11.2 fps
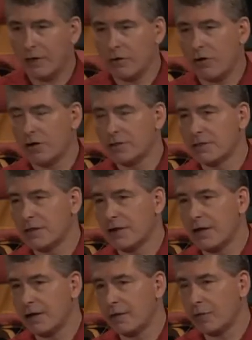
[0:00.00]
across the
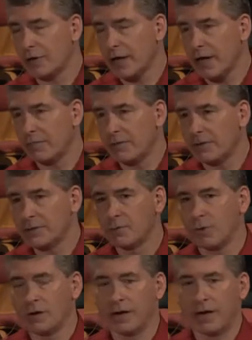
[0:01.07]
cut on campus
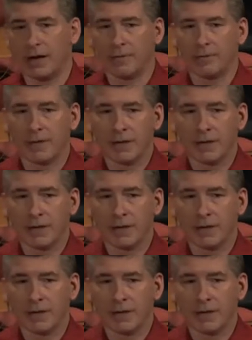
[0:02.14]
one day